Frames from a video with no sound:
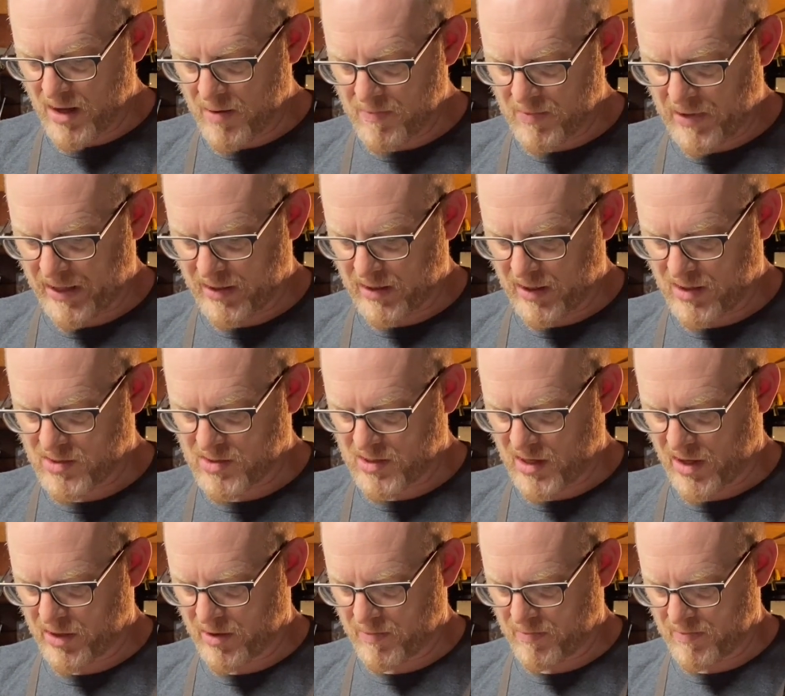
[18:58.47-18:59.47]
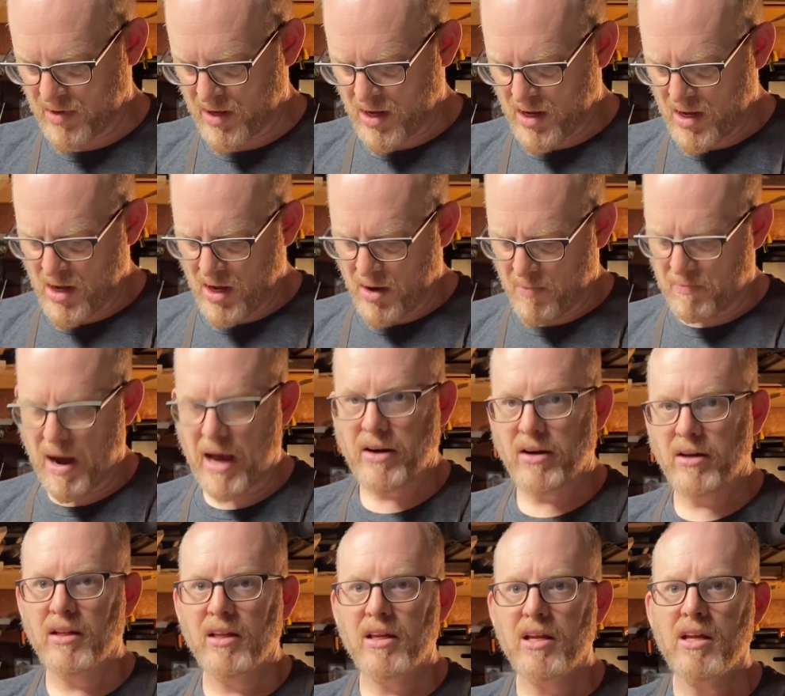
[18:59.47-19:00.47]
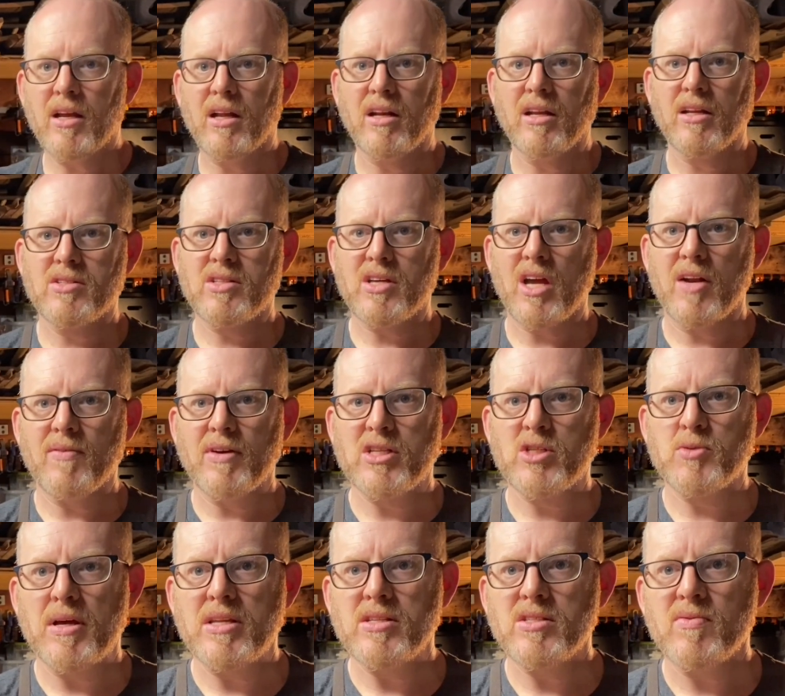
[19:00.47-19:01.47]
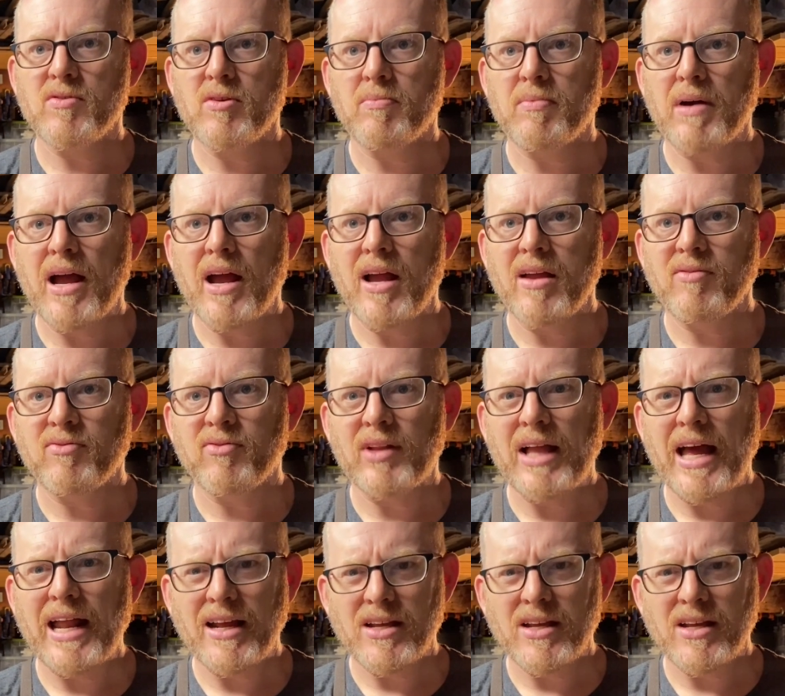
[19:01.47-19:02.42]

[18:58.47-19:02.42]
like they sell them modernly, and it's kind of expensive to buy flathead